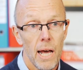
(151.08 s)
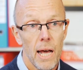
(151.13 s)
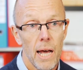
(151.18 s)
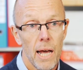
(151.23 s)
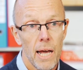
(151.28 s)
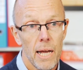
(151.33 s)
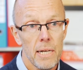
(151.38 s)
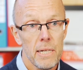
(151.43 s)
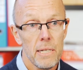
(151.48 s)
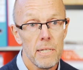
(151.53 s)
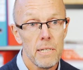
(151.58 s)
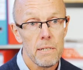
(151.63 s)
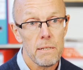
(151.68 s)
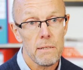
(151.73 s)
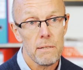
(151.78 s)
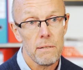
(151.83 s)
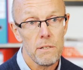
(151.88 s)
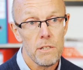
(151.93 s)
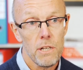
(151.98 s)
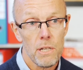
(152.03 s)
And
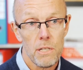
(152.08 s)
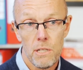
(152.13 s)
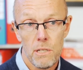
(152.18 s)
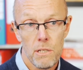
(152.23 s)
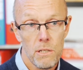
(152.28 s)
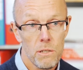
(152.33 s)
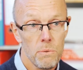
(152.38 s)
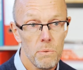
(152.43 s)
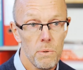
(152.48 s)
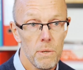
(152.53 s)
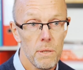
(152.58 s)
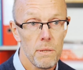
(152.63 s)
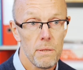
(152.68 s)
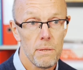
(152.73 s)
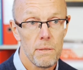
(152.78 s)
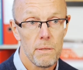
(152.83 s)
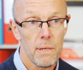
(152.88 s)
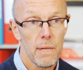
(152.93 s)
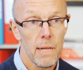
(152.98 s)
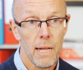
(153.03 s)
just as
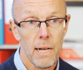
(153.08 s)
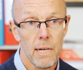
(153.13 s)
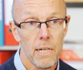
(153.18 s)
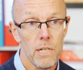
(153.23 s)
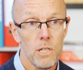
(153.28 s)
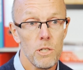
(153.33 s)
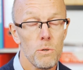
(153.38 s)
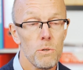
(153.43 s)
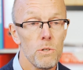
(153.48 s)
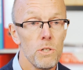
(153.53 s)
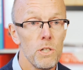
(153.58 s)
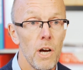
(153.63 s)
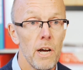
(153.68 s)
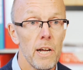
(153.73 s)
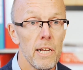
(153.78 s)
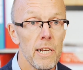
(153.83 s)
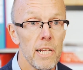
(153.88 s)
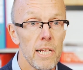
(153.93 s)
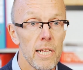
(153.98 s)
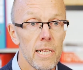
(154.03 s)
with English or
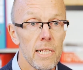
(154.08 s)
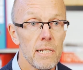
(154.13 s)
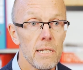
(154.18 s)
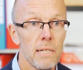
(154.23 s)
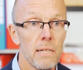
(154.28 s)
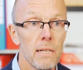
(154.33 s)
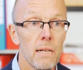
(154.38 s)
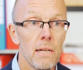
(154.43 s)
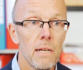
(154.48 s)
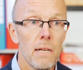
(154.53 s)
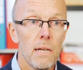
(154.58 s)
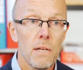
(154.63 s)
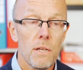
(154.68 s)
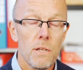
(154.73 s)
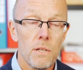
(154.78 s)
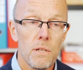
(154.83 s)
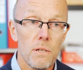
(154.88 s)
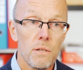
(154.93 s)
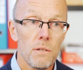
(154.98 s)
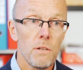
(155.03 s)
Chinese,
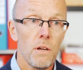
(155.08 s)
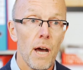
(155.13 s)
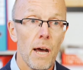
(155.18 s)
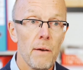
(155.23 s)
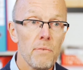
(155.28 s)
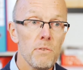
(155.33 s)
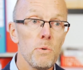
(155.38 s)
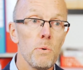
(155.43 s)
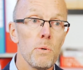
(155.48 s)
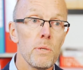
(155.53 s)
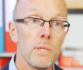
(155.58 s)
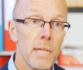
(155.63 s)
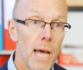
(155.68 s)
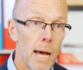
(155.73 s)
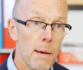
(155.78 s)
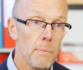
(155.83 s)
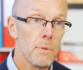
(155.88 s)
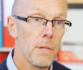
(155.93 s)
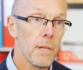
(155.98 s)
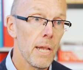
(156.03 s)
you have to
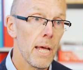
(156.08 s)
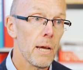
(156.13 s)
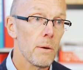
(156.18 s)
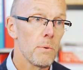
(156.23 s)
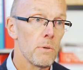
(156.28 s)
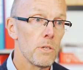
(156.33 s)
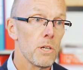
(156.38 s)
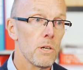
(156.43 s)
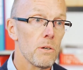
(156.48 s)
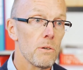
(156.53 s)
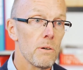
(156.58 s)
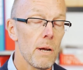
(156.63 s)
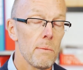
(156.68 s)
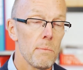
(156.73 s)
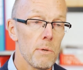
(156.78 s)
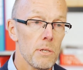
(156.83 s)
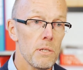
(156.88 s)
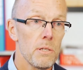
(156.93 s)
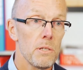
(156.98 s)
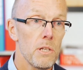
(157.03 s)
adapt the language and
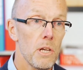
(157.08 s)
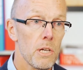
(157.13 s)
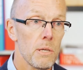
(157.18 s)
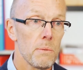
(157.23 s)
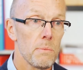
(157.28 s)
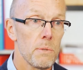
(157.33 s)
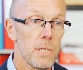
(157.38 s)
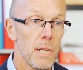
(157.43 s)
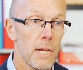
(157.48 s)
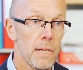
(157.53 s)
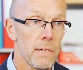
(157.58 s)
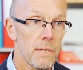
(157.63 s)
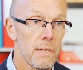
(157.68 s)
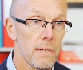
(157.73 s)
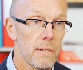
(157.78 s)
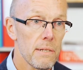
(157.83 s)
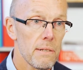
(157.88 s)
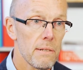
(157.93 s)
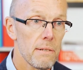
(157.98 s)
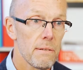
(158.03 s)
grammar to
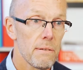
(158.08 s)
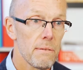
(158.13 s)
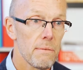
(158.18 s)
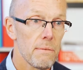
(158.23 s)
circumstances.